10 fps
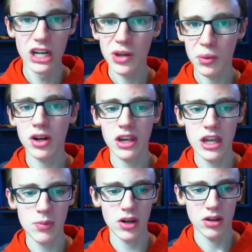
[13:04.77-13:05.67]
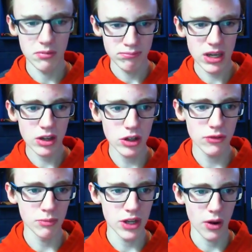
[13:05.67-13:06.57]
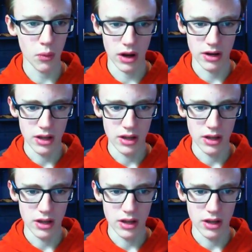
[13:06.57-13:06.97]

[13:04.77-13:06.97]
We're gonna keep it make it good from day one.